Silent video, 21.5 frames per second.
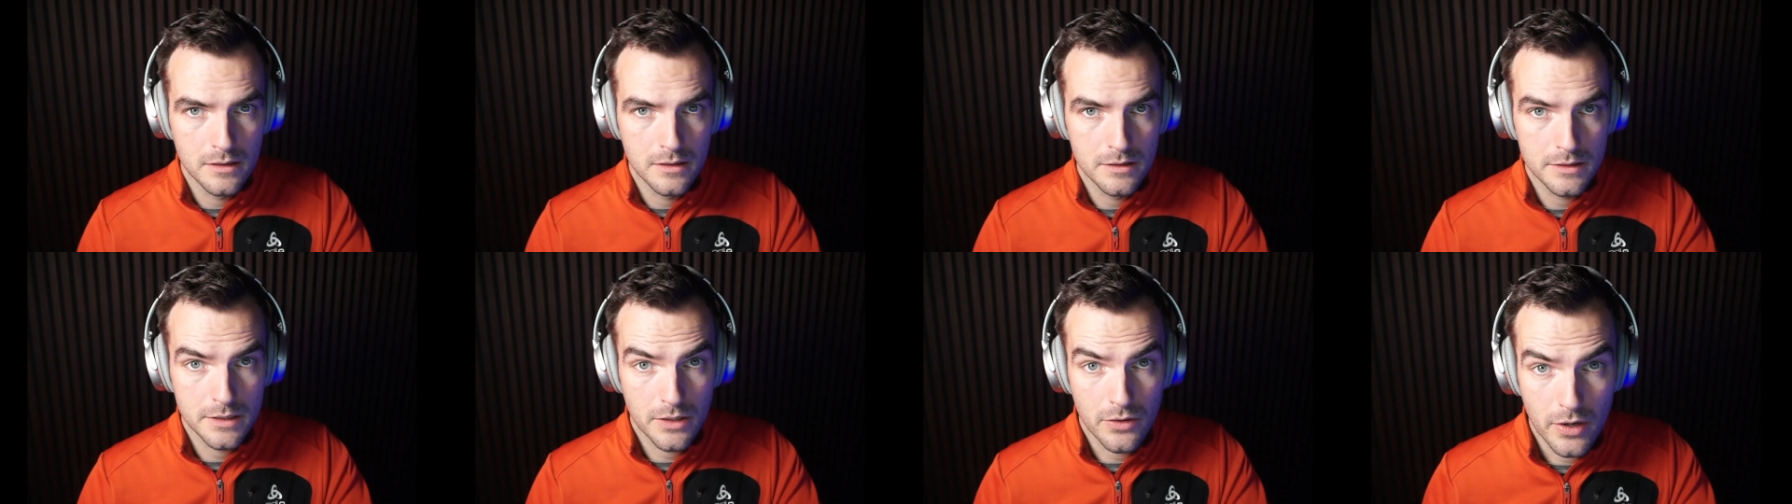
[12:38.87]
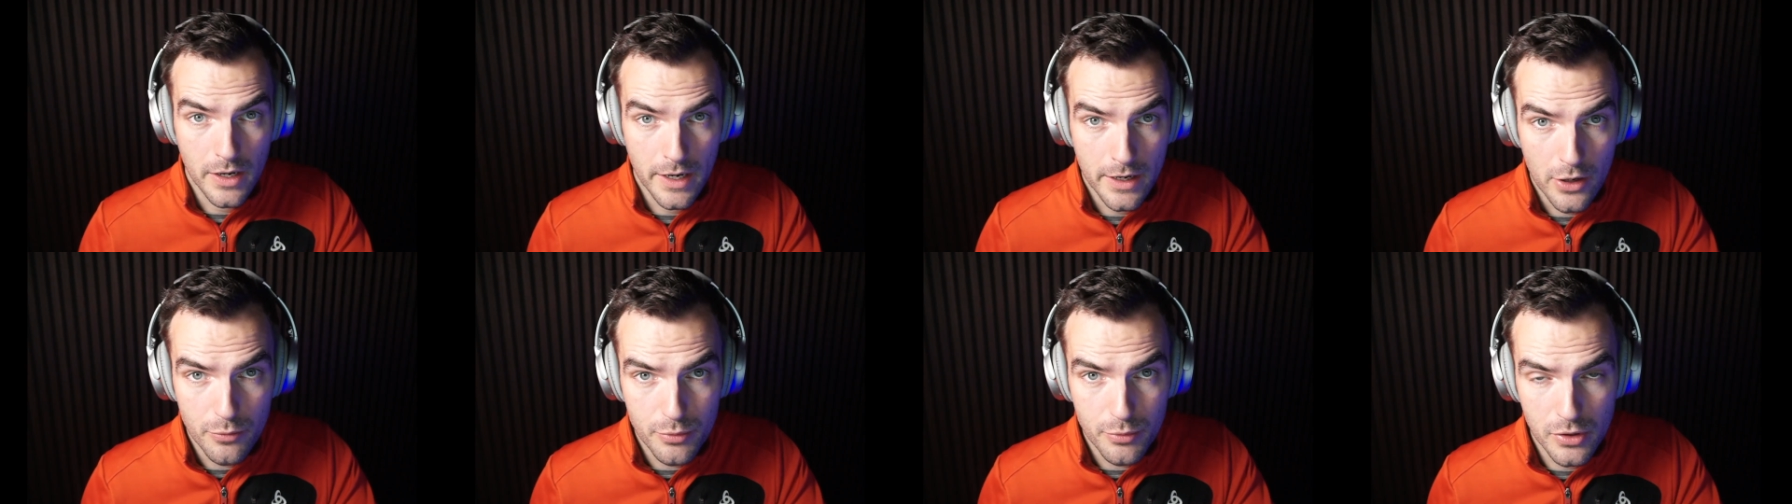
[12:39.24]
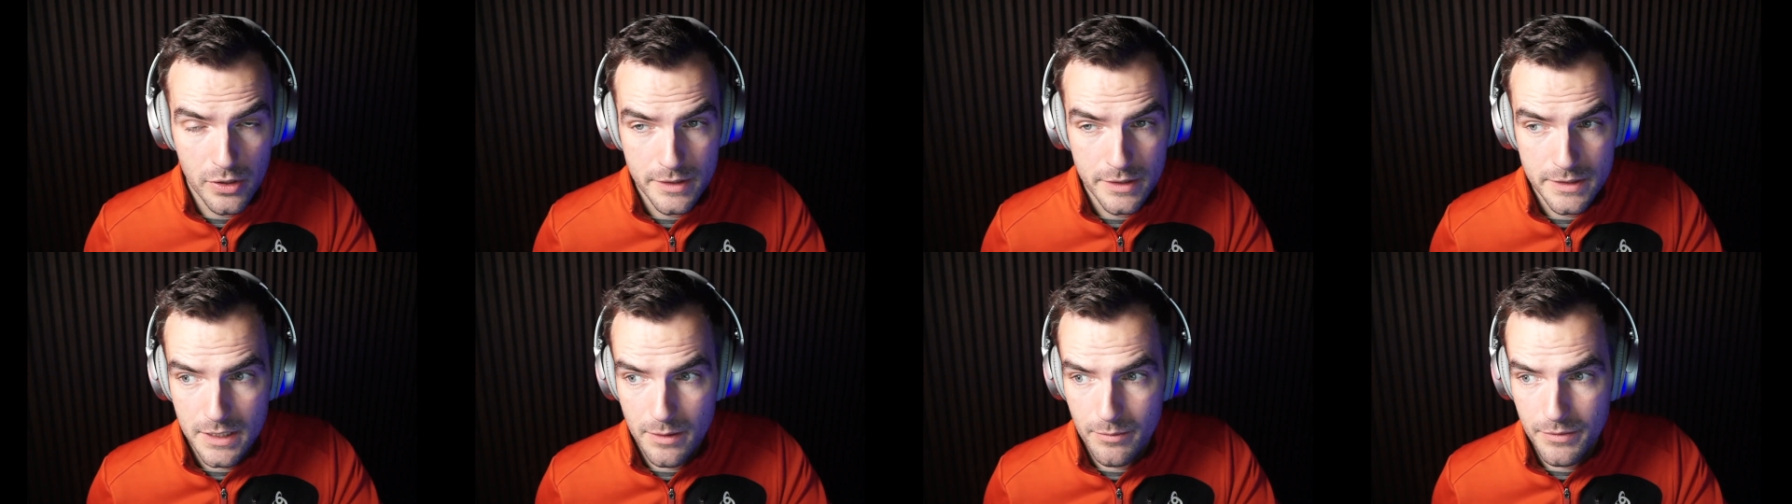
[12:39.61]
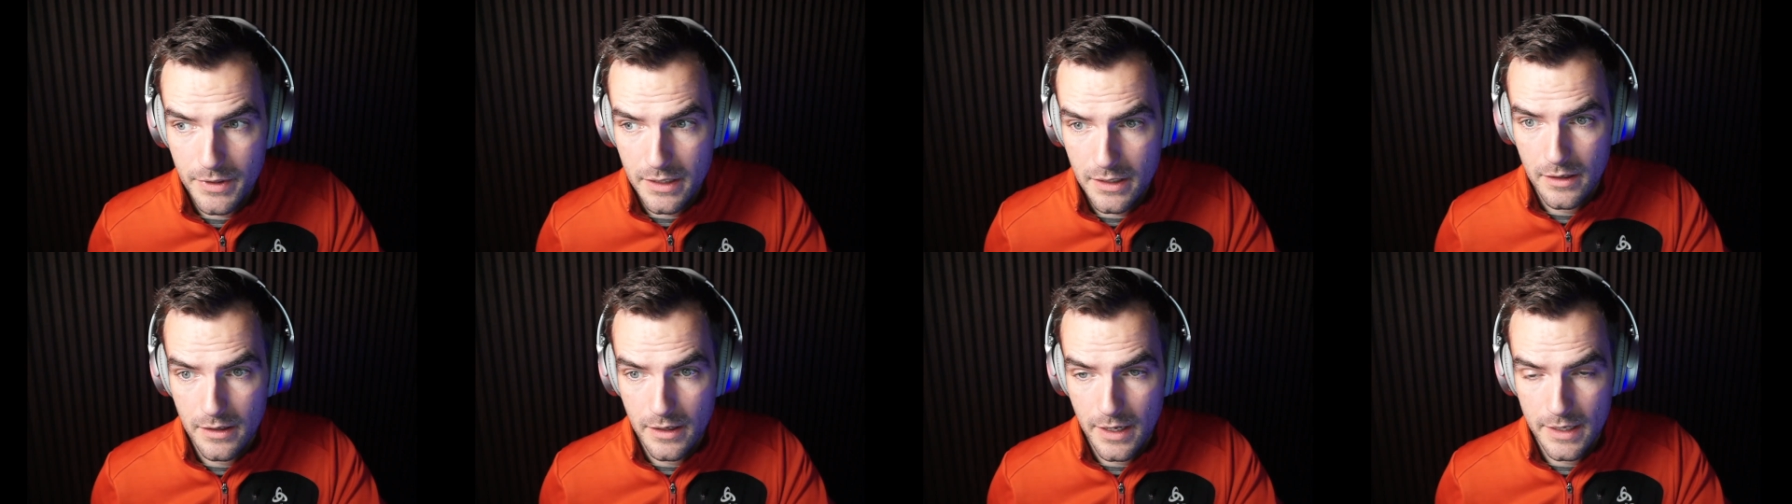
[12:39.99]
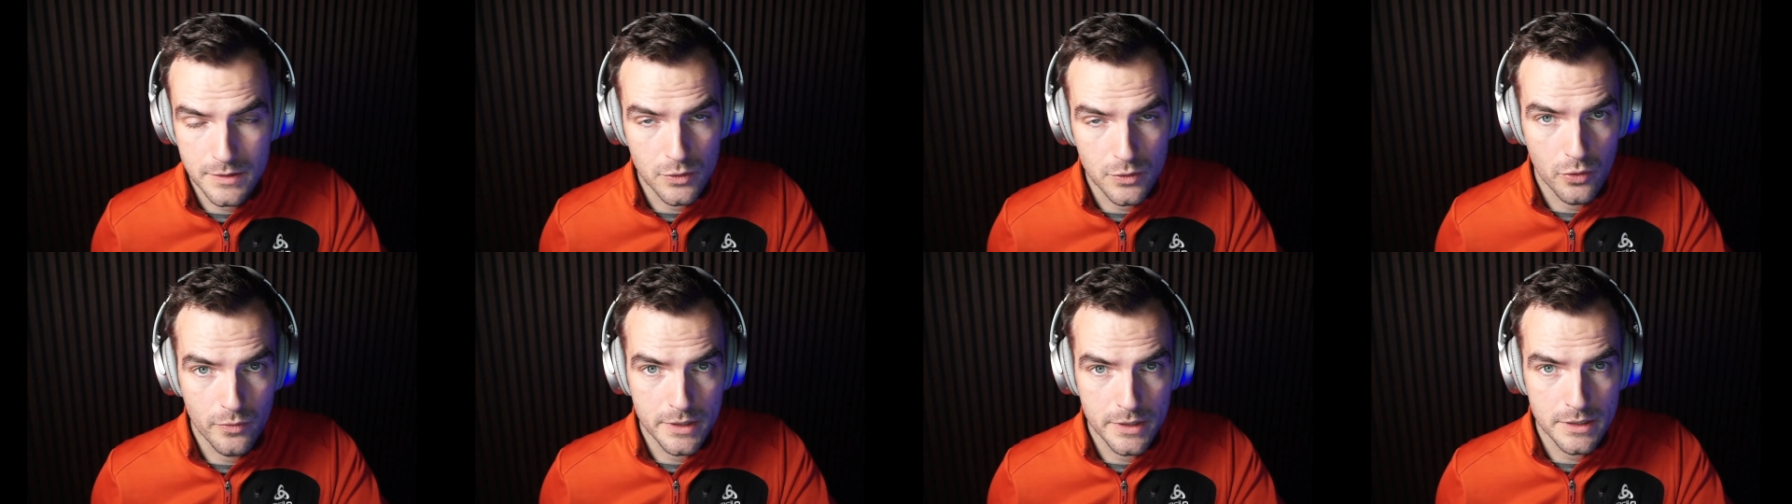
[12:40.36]
So I hope you learned something. As
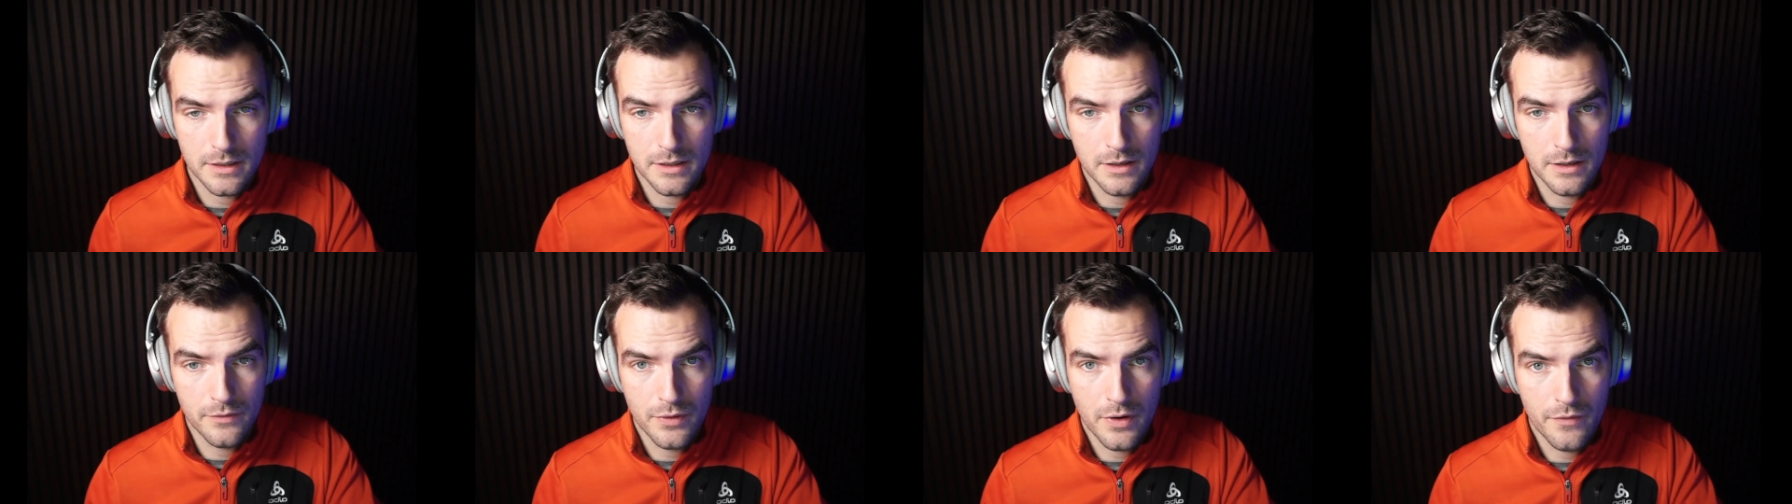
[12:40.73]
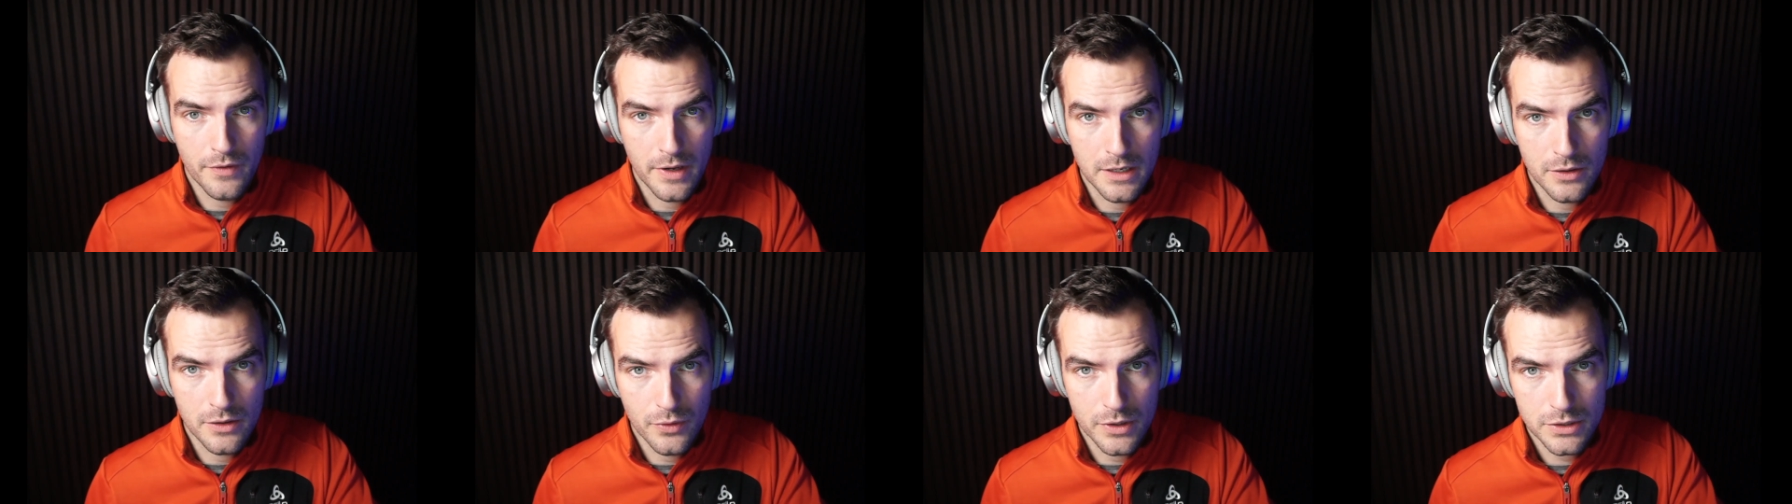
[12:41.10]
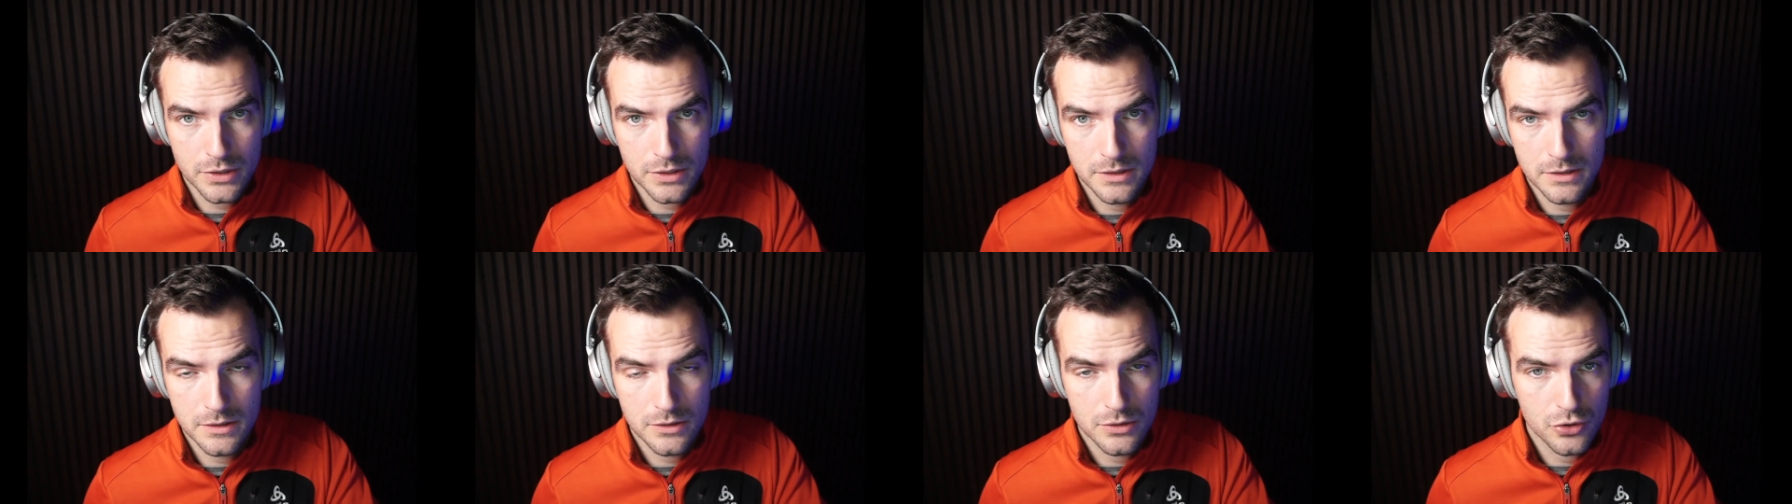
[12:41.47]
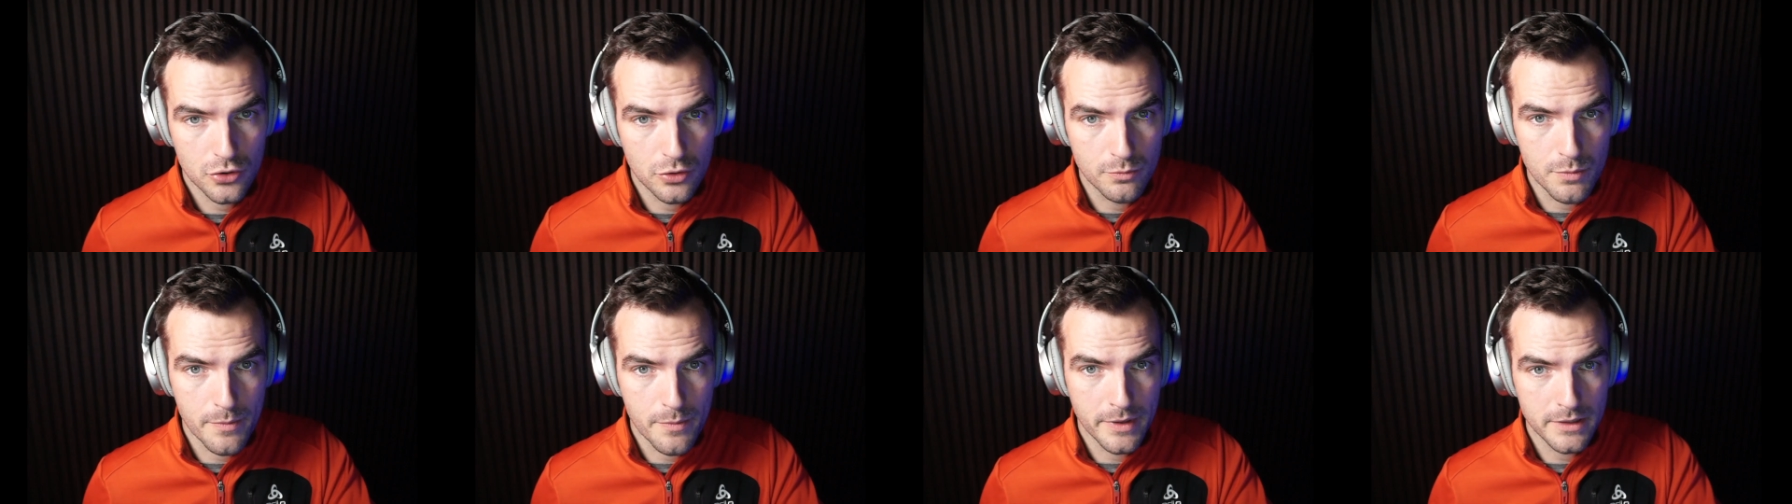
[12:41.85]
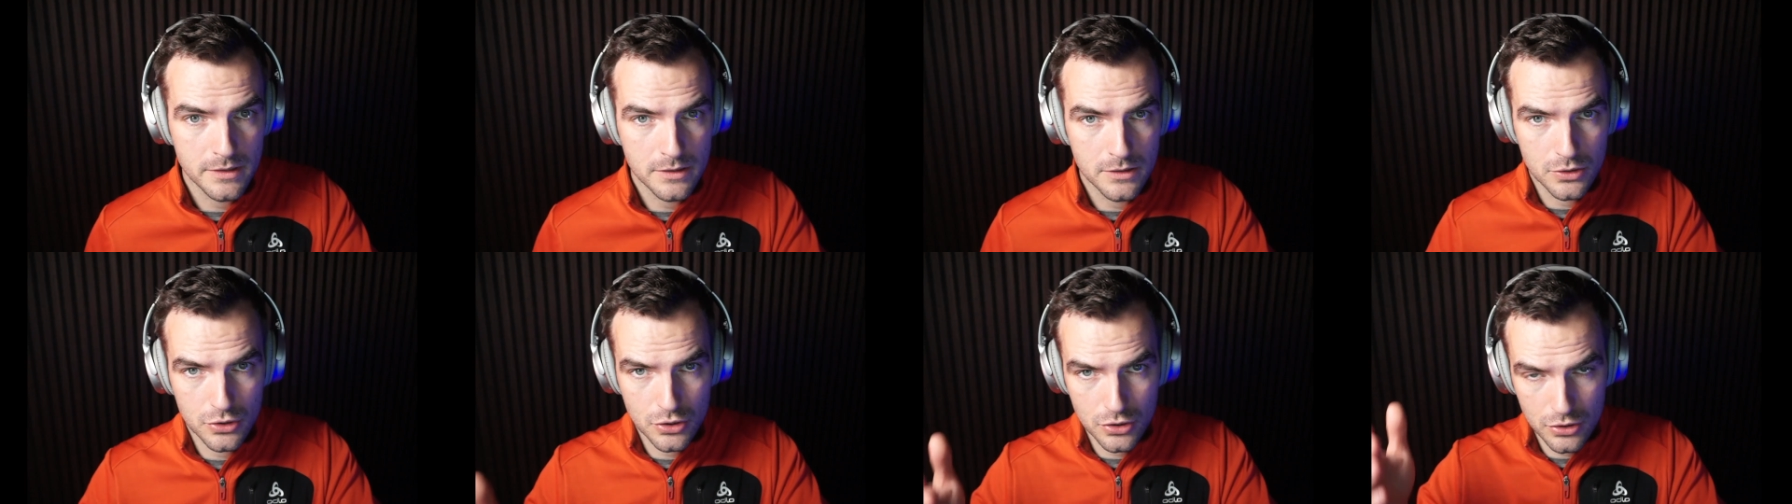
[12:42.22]
always, if you have any questions, shoot me a
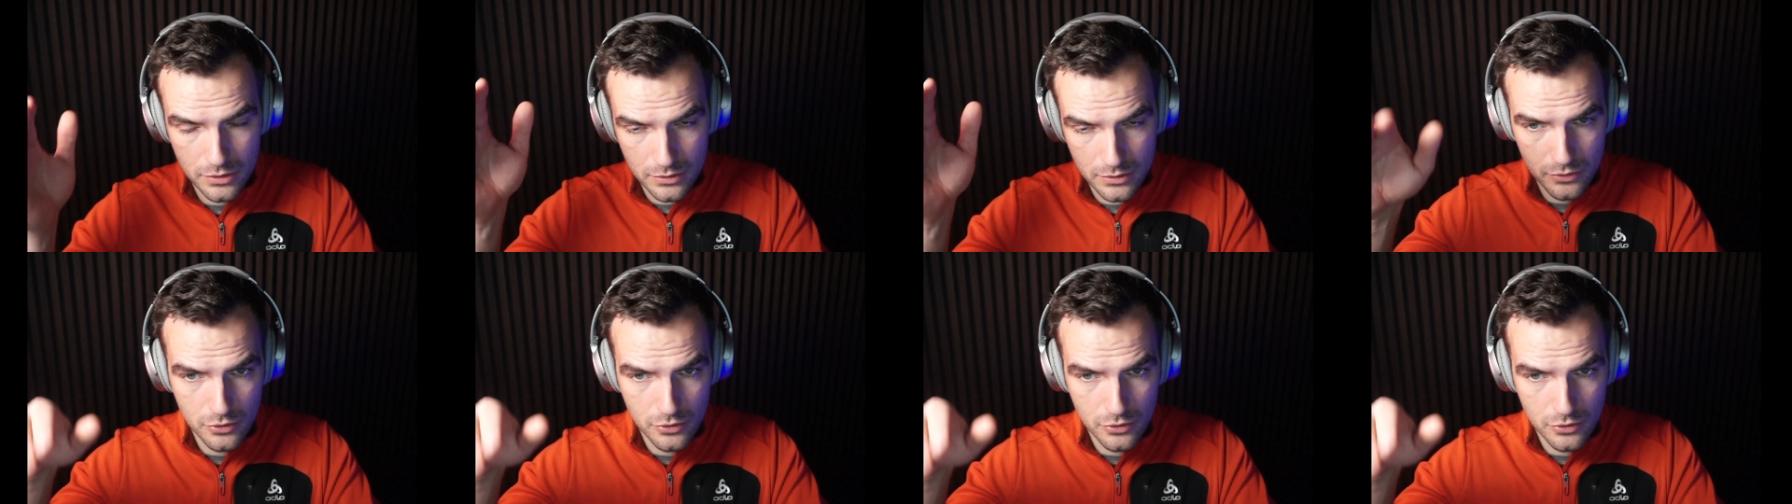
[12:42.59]
message,